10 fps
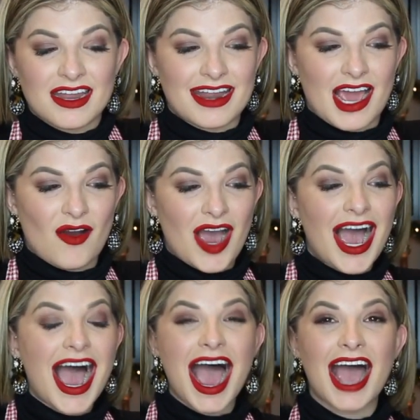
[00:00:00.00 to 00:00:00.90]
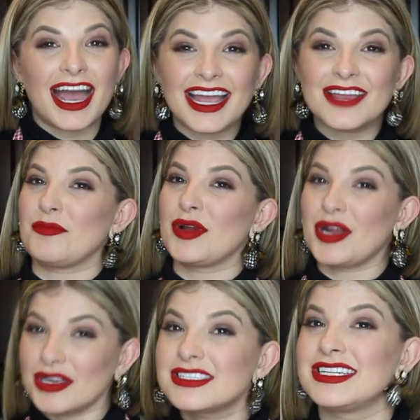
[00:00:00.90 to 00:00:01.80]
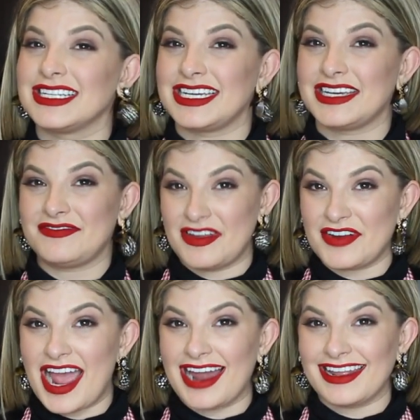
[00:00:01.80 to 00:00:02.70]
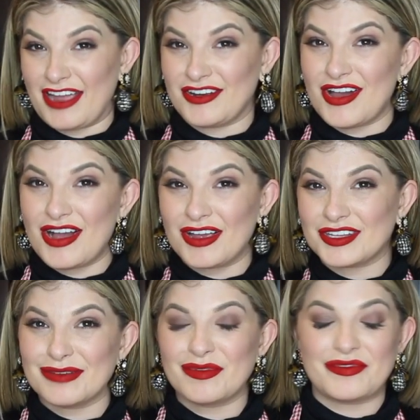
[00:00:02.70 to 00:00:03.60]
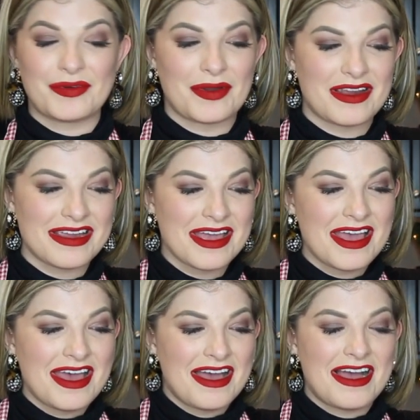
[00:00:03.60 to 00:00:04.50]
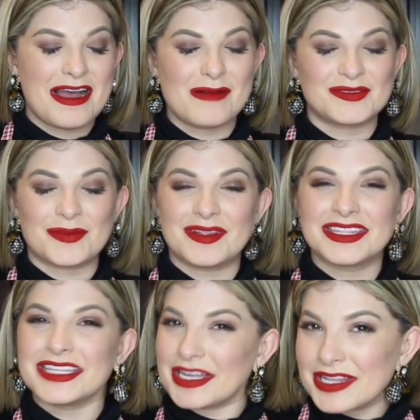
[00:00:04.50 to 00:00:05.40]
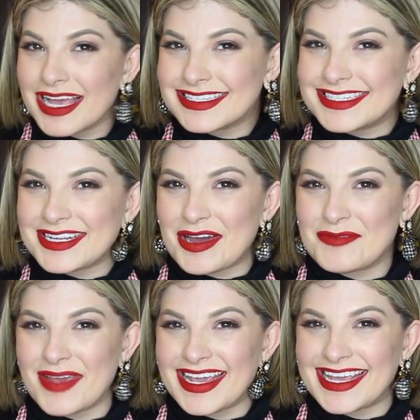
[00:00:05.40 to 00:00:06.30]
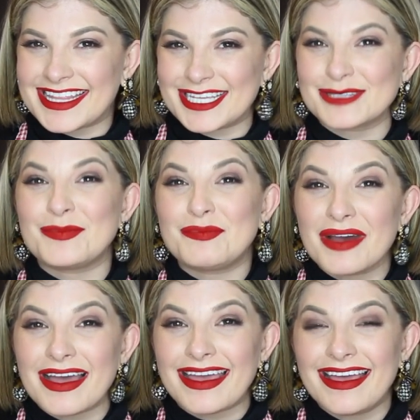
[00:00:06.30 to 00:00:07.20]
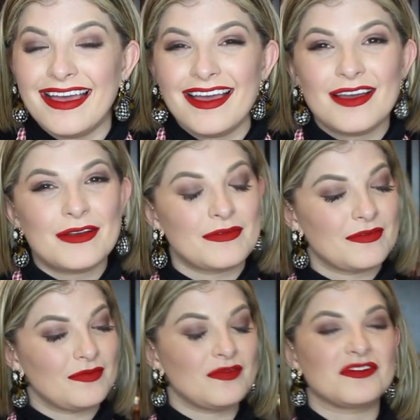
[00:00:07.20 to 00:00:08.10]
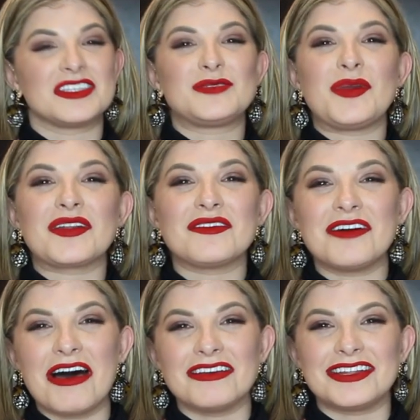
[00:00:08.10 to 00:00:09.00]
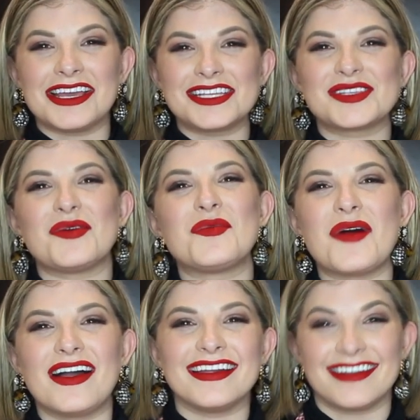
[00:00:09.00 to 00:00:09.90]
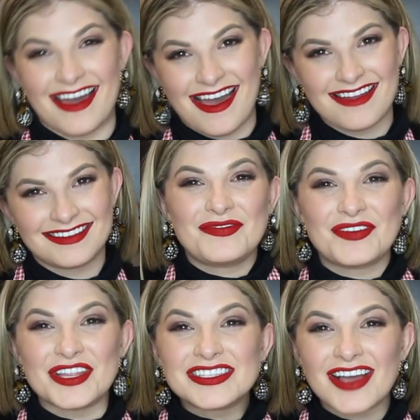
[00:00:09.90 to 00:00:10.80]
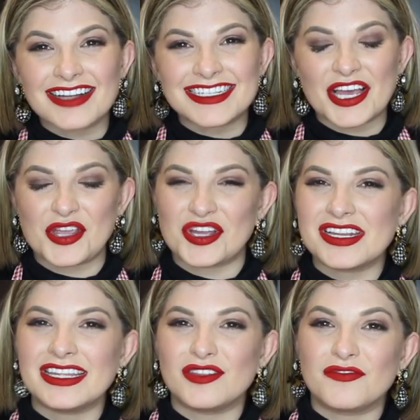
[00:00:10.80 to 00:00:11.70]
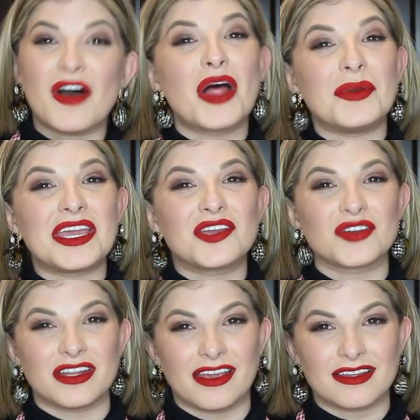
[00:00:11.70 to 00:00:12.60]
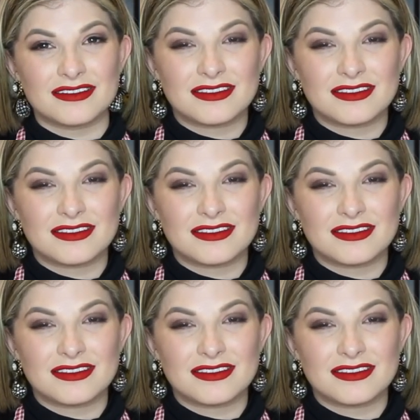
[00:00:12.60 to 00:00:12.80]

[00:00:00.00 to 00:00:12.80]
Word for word: Now, I personally have never had eggnog before, so I'm a little hesitant on making this, but for the spirit of the holidays, why not? For this cocktail, you're going to need the following ingredients.